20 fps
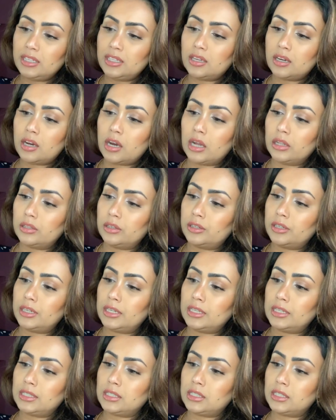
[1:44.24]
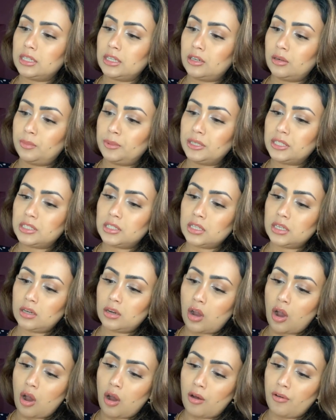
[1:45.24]
the color is a little bit
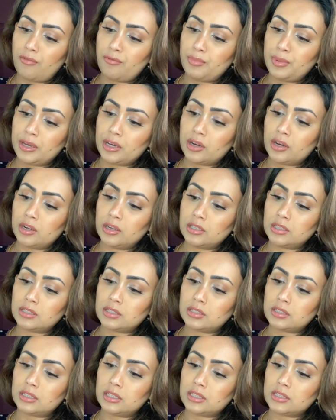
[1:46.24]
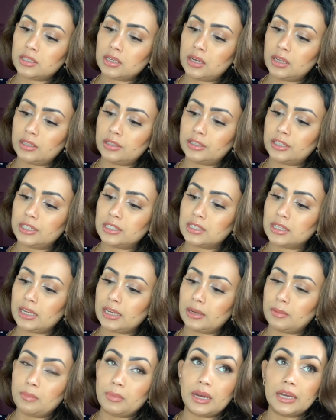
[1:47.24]
off because this color is
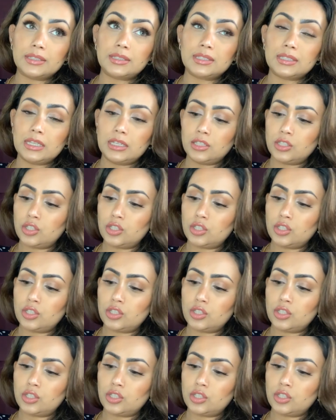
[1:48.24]
like my skin